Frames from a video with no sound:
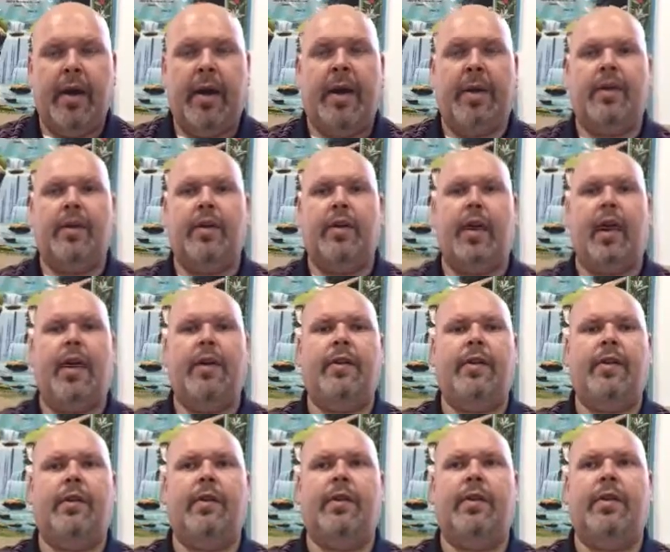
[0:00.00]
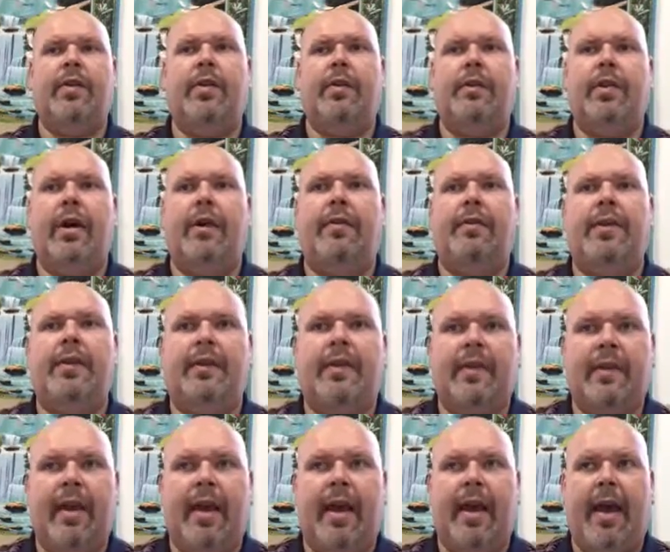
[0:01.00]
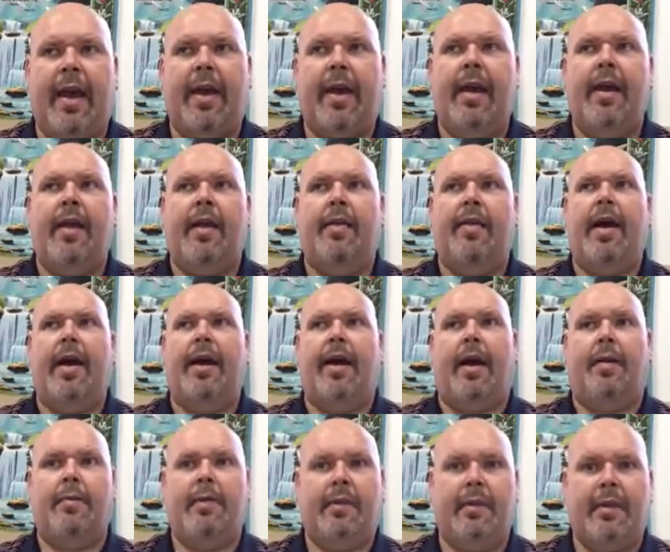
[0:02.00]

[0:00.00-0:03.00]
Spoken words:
It's not just good enough to say that I'm